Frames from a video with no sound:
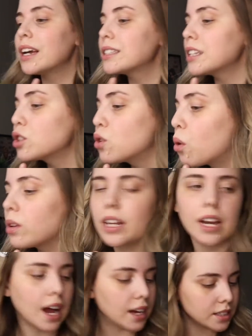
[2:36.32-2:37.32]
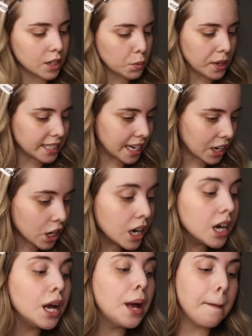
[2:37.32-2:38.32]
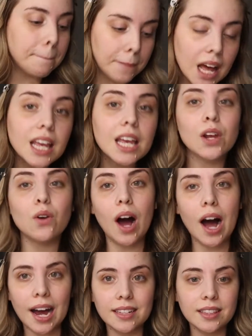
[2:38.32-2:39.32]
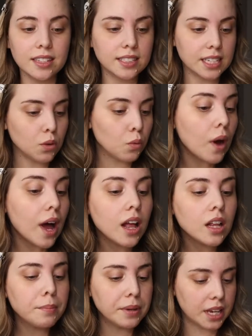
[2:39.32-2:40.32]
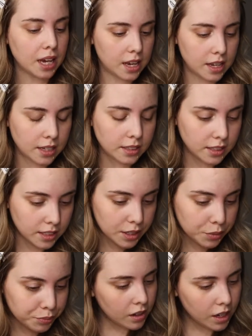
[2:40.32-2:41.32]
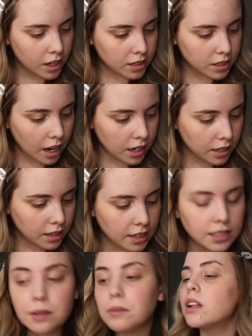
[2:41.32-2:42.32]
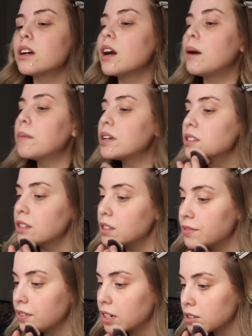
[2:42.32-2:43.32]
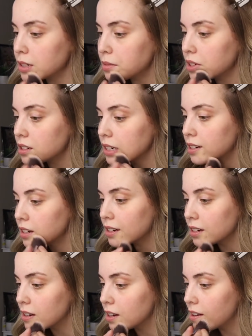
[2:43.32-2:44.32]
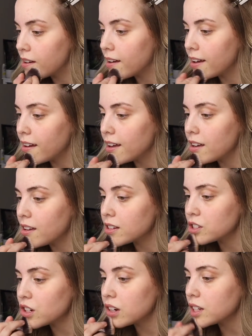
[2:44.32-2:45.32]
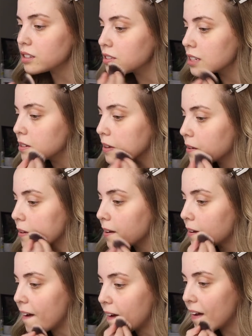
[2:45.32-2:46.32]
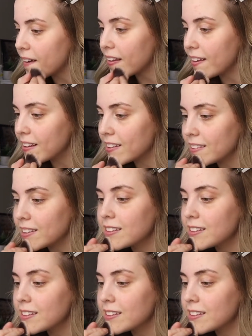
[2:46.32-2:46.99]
it's like totally not, it's like way tanner. But it'll hide the zit well because it's kind of like that same color. I'm gonna take this foundation brush. Just like this.